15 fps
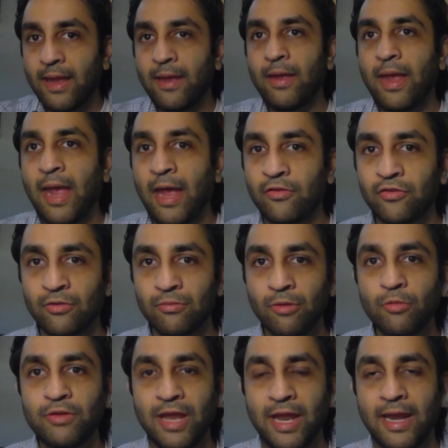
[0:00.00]
as they're
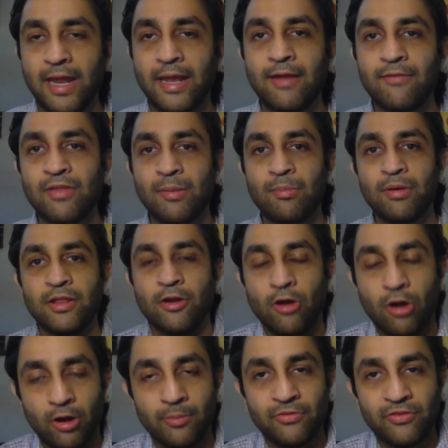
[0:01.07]
rotating, if they bring their
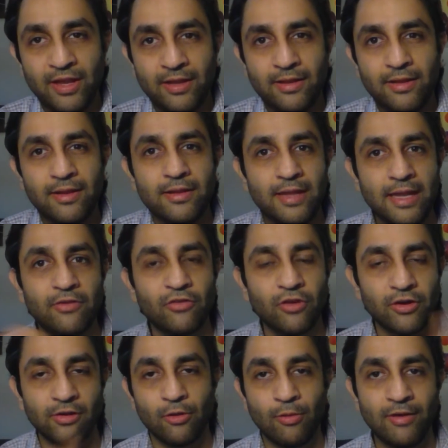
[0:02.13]
arms in, they
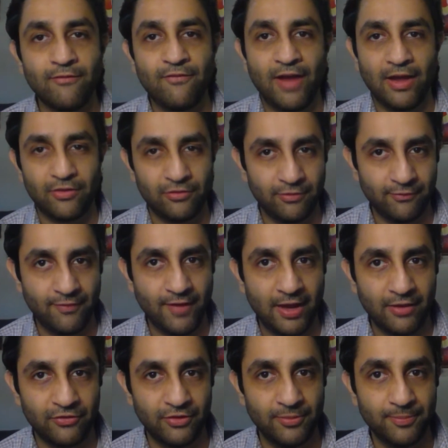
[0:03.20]
start going faster and
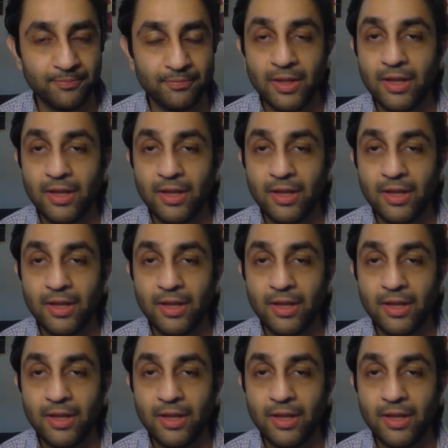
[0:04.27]
faster.